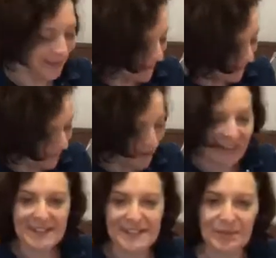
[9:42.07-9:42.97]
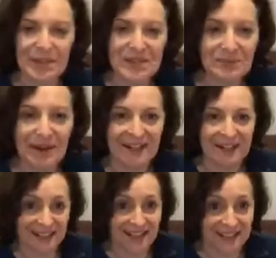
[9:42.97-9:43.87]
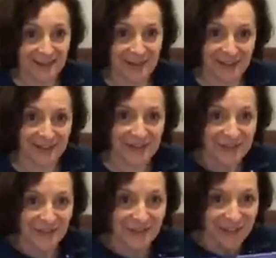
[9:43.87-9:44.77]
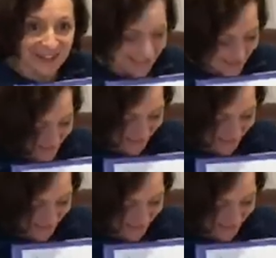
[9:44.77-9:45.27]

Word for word: And I've got an exclamation mark So that's quite funny, isn't